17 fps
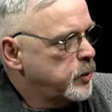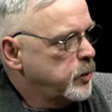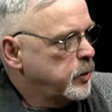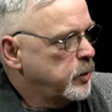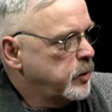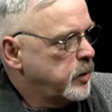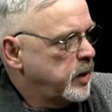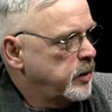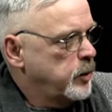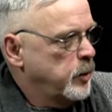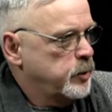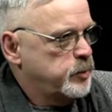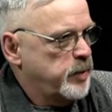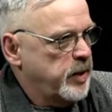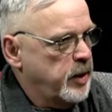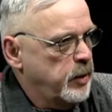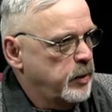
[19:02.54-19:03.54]
school and
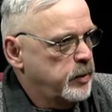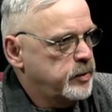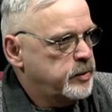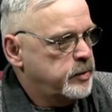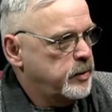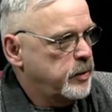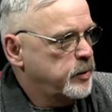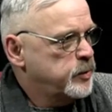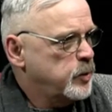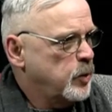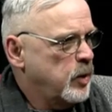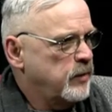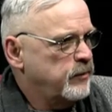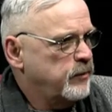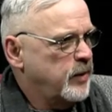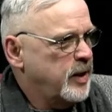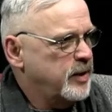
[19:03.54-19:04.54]
those parents, those are
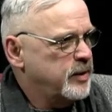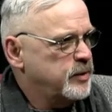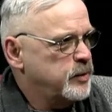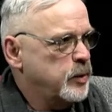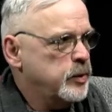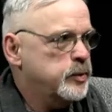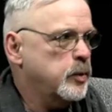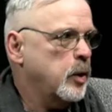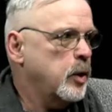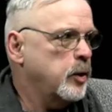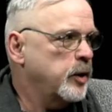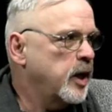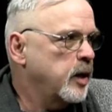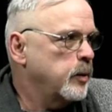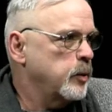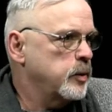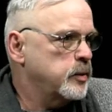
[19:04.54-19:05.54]
our friends, those are our
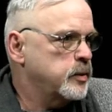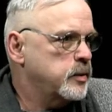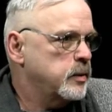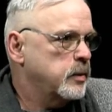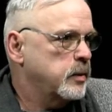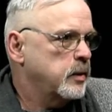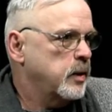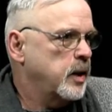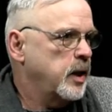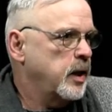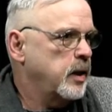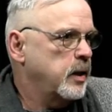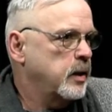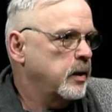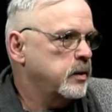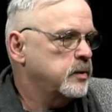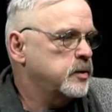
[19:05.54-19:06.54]
neighbors.
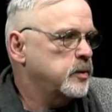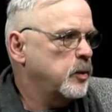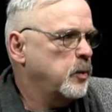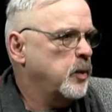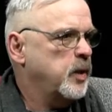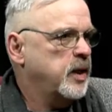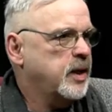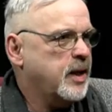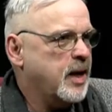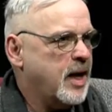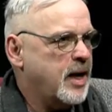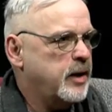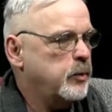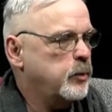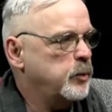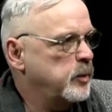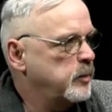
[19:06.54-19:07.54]
And so we got
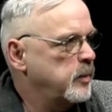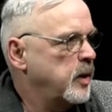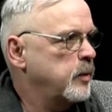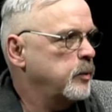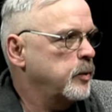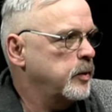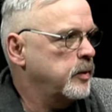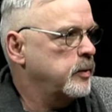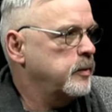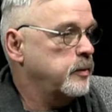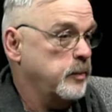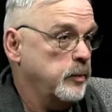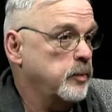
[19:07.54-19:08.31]
to remember